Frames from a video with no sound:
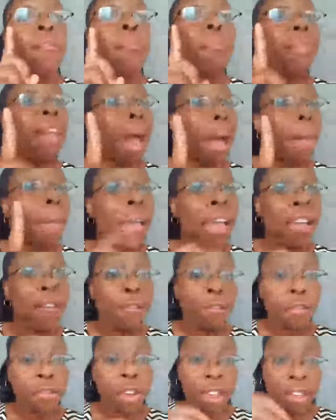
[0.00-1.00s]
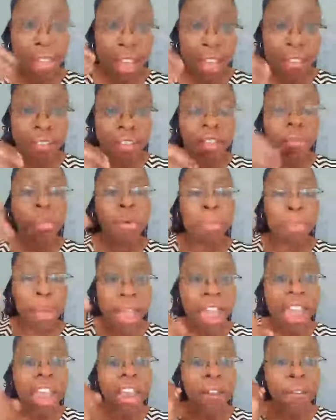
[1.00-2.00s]
not pain free in that sense, but
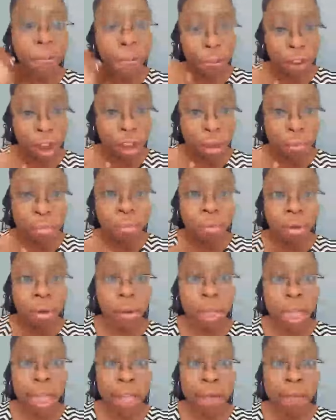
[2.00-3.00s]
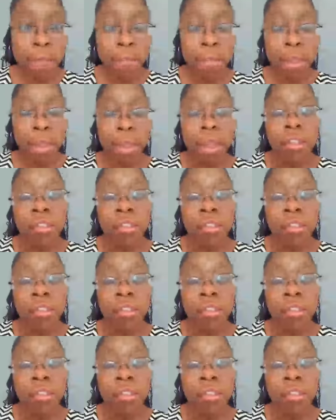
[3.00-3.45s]
pain freedom. Okay.